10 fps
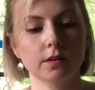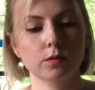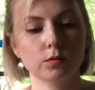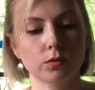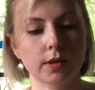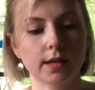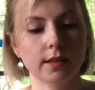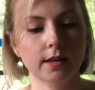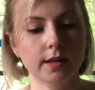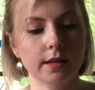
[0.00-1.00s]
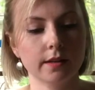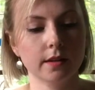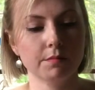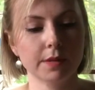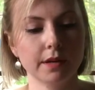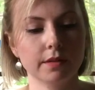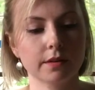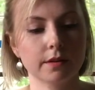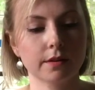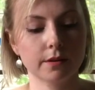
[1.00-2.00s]
voila, they made
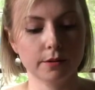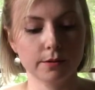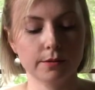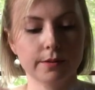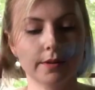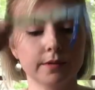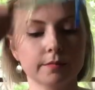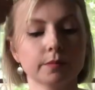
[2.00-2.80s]
their own